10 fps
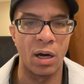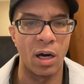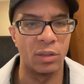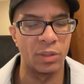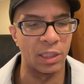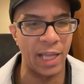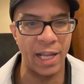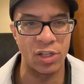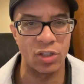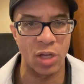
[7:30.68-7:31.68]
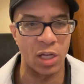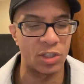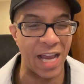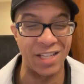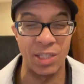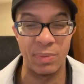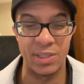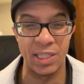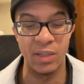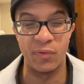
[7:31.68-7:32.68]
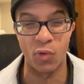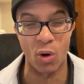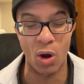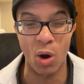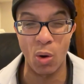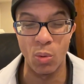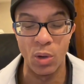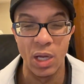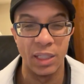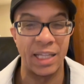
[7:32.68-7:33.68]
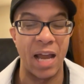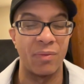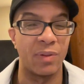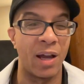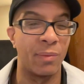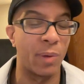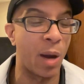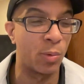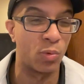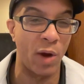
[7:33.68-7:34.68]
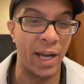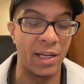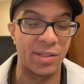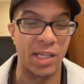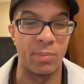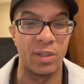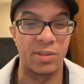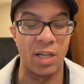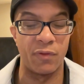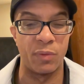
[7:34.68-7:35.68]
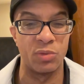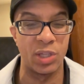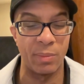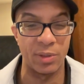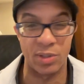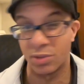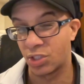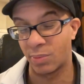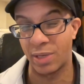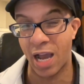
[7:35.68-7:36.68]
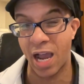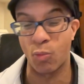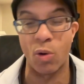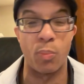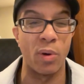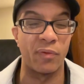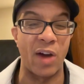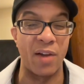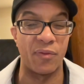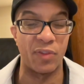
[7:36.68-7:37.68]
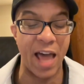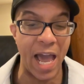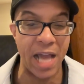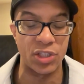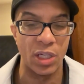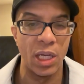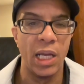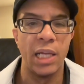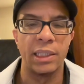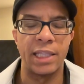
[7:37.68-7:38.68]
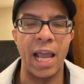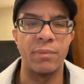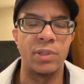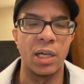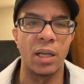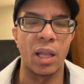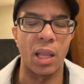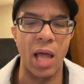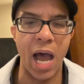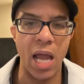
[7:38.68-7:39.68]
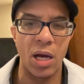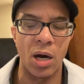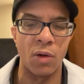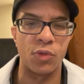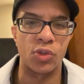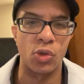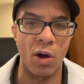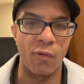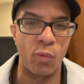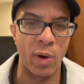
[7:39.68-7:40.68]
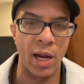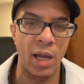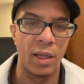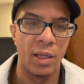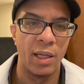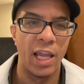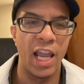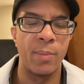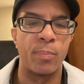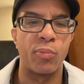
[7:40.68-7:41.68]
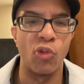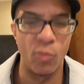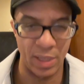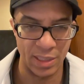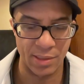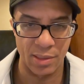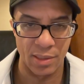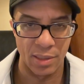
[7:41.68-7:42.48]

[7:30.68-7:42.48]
uh, the latest uh, ChatGPT 4.0. They have uh, upgraded some of the stuff from Gemini to Gemini 1.5 Flash. They have done a lot of software improvements